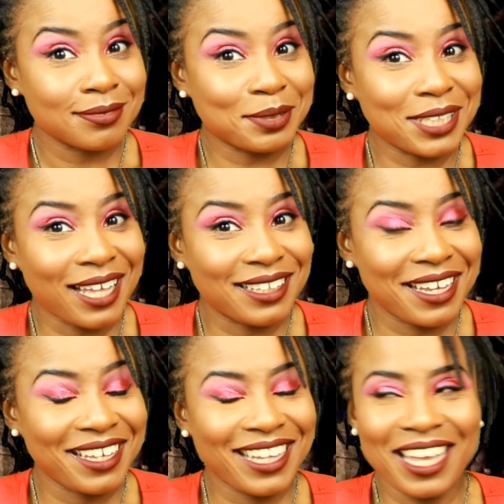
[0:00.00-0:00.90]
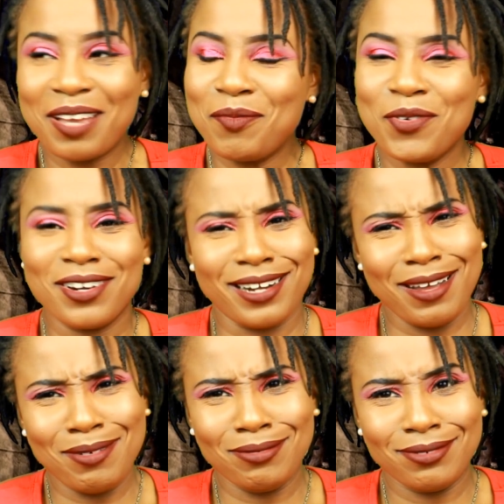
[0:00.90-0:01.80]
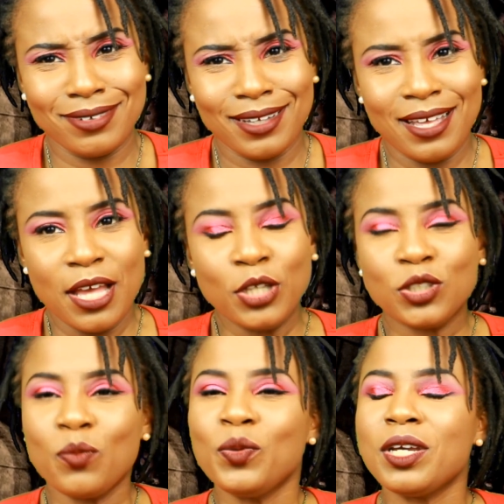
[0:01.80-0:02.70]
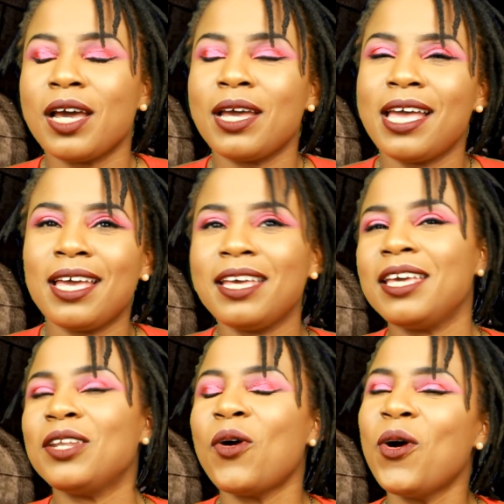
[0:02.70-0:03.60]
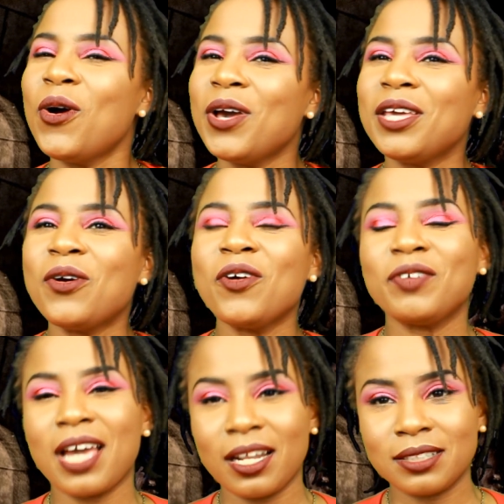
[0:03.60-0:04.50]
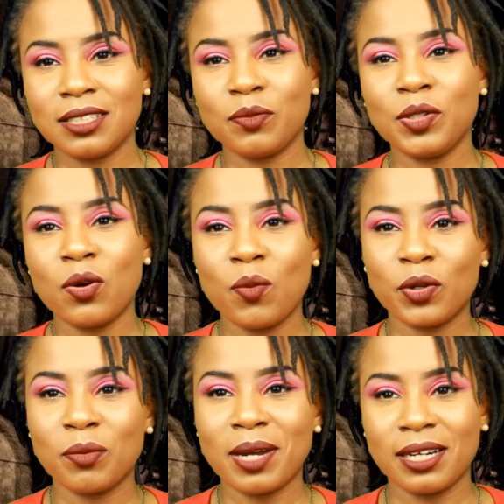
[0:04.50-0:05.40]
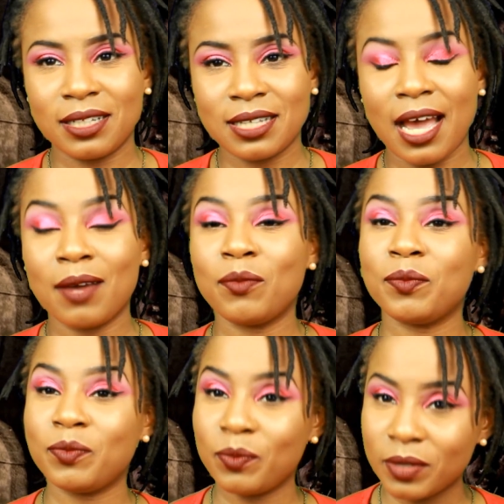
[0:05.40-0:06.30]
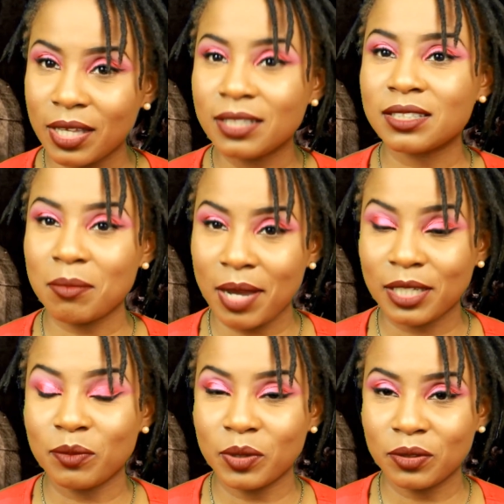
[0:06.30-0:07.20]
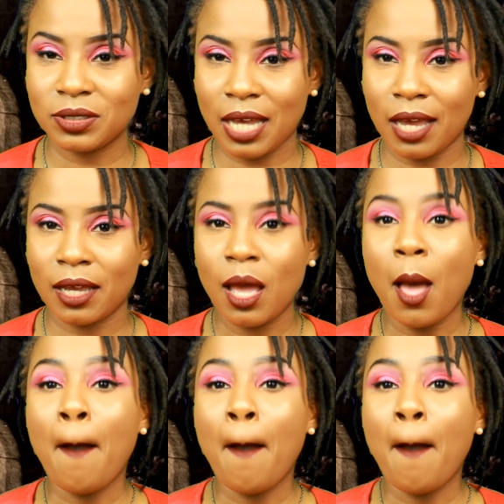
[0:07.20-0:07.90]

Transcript: Which I think, like, come on now. So, we. In all in all reality, we don't want nobody to die, and somebody will die,